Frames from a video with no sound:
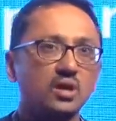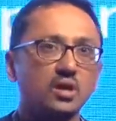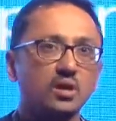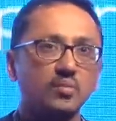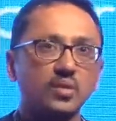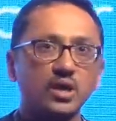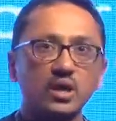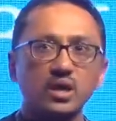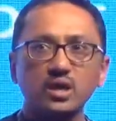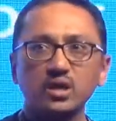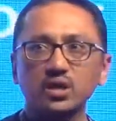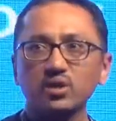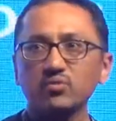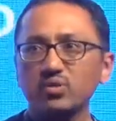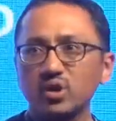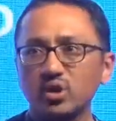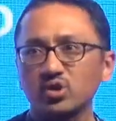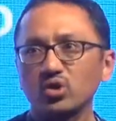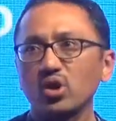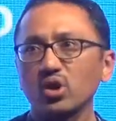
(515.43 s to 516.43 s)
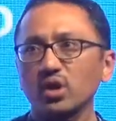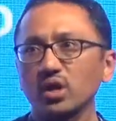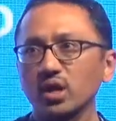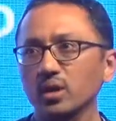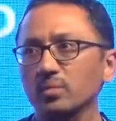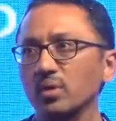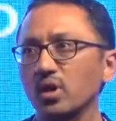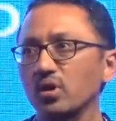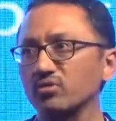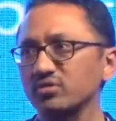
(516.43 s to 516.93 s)
I mean, like if you're
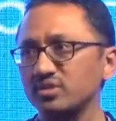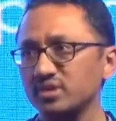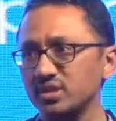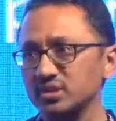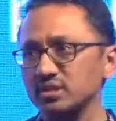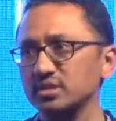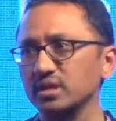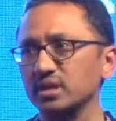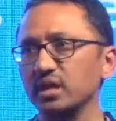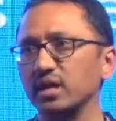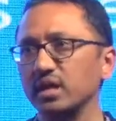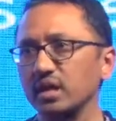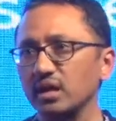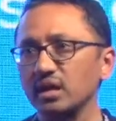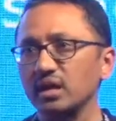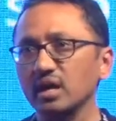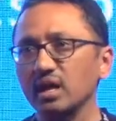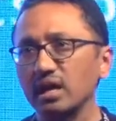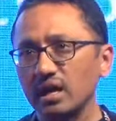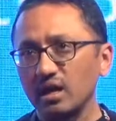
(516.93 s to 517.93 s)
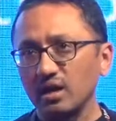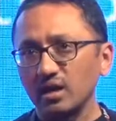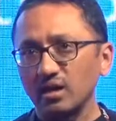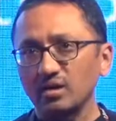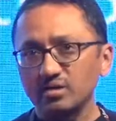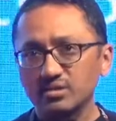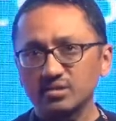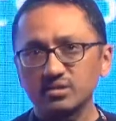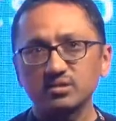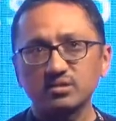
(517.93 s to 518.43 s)
talking about just the critical
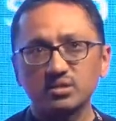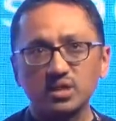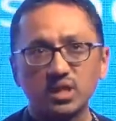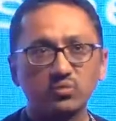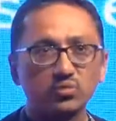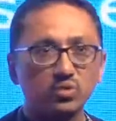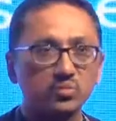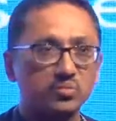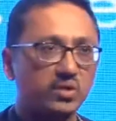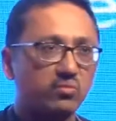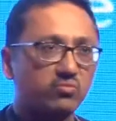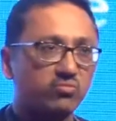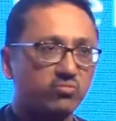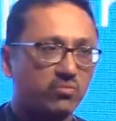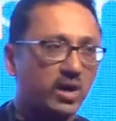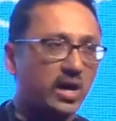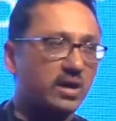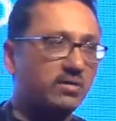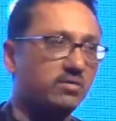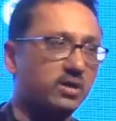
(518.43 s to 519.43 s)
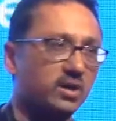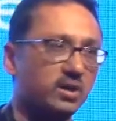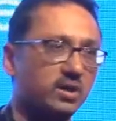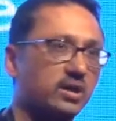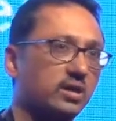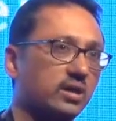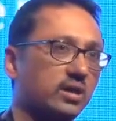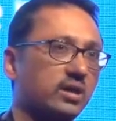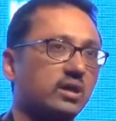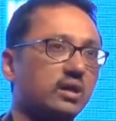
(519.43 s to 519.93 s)
alerts, there would be
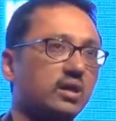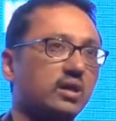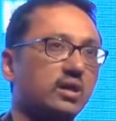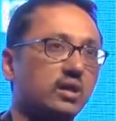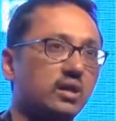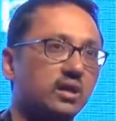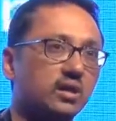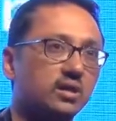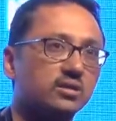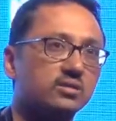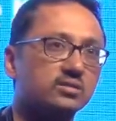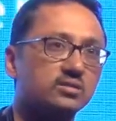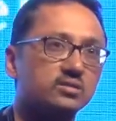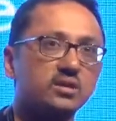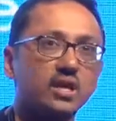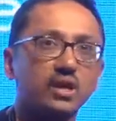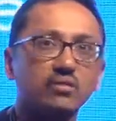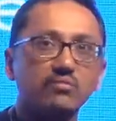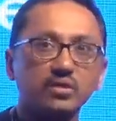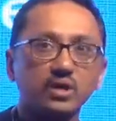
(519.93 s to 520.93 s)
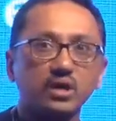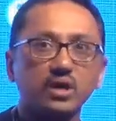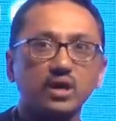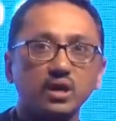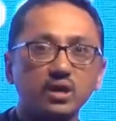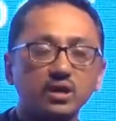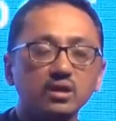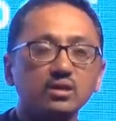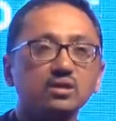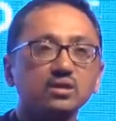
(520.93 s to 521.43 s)
500 critical alerts every
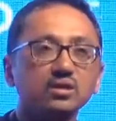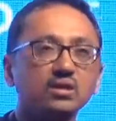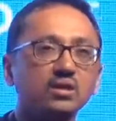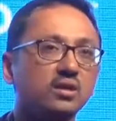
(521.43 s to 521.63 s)
day.